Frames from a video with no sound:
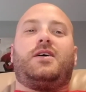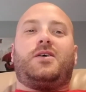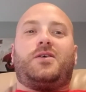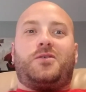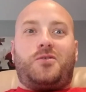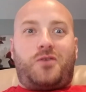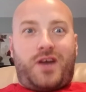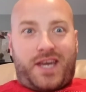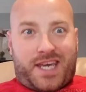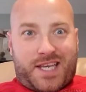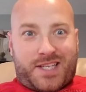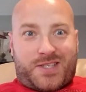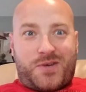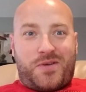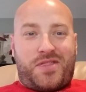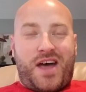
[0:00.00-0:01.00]
Ricky
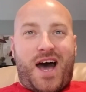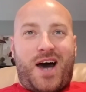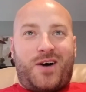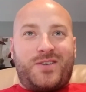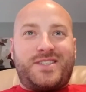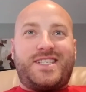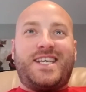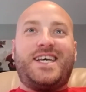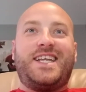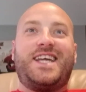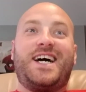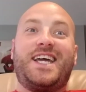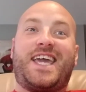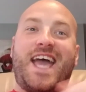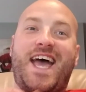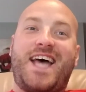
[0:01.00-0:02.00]
2000
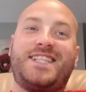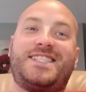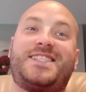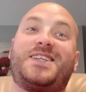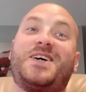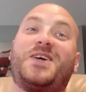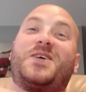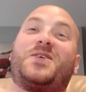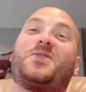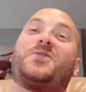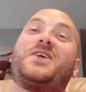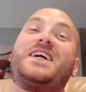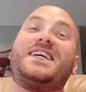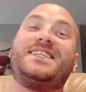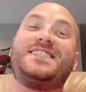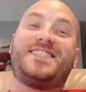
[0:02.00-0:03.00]
against the
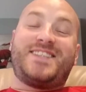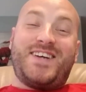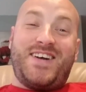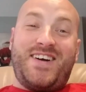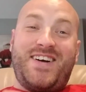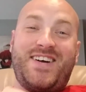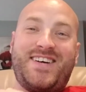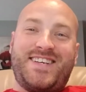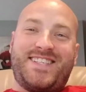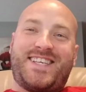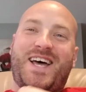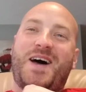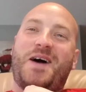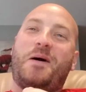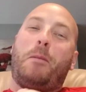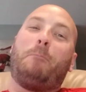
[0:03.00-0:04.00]
Greasers.
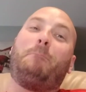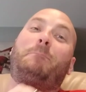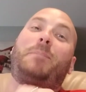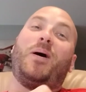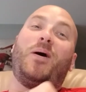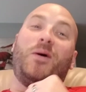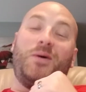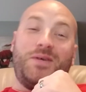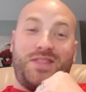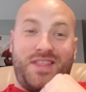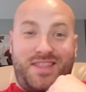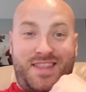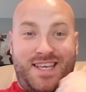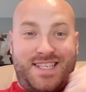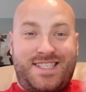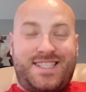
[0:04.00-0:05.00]
Both of
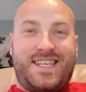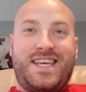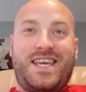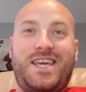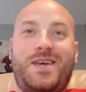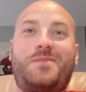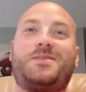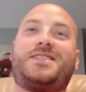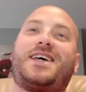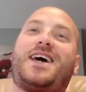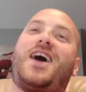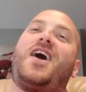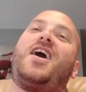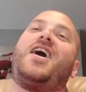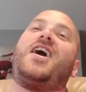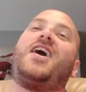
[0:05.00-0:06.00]
these teams
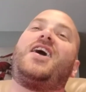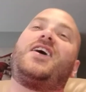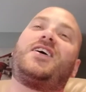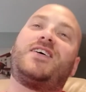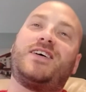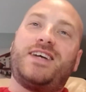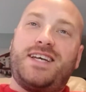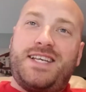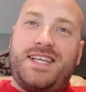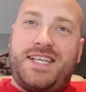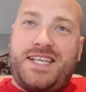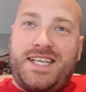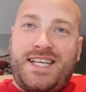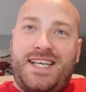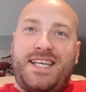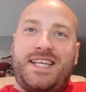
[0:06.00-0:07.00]
are
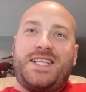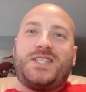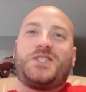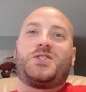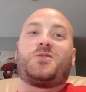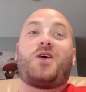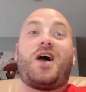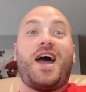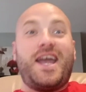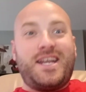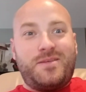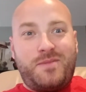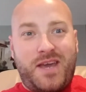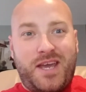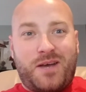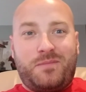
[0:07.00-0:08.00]
trying to
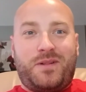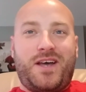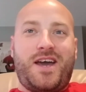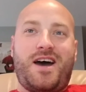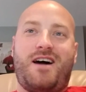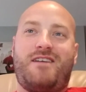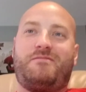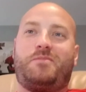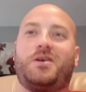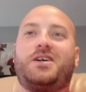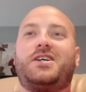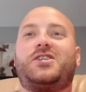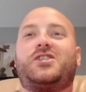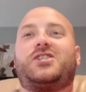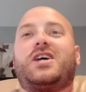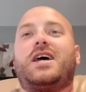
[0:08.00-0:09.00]
make a playoff
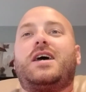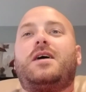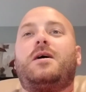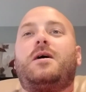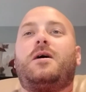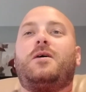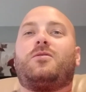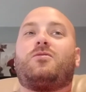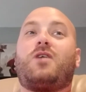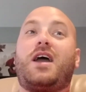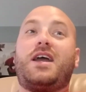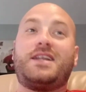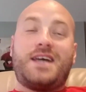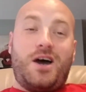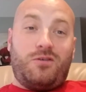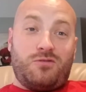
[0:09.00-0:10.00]
push. Right
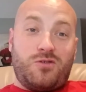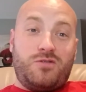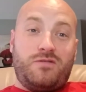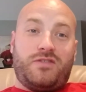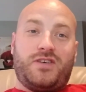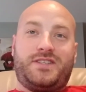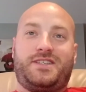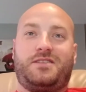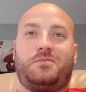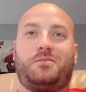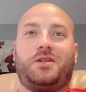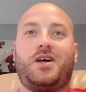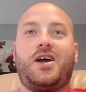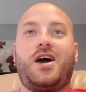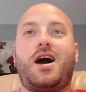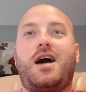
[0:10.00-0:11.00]
now, Roofer's in the
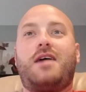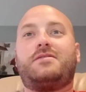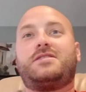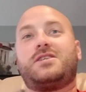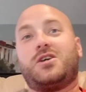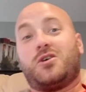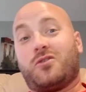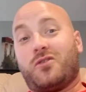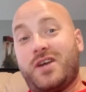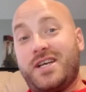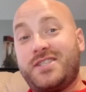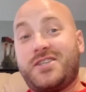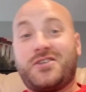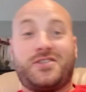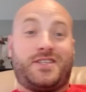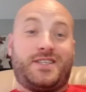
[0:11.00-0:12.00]
playoffs.
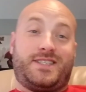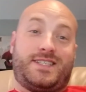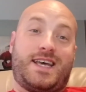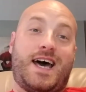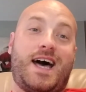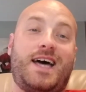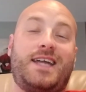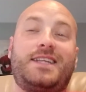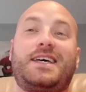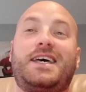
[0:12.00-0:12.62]
Greasers is not.